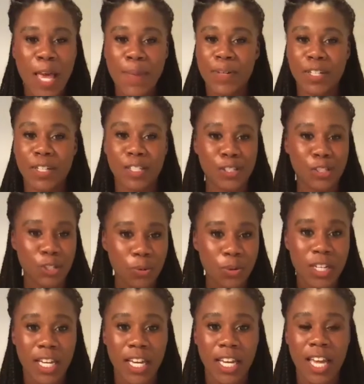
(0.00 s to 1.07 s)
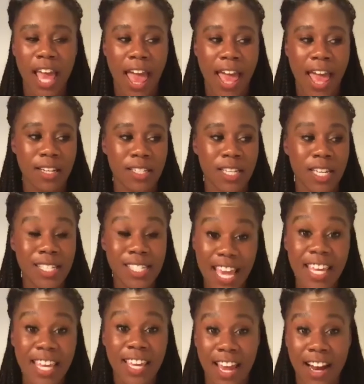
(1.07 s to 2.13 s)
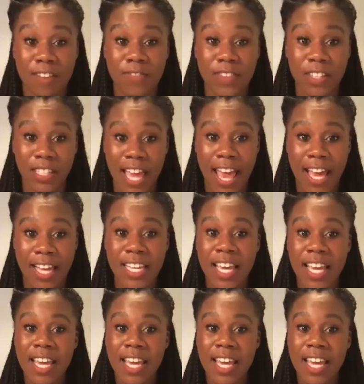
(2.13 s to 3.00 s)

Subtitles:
but are stewarding and taking care of the land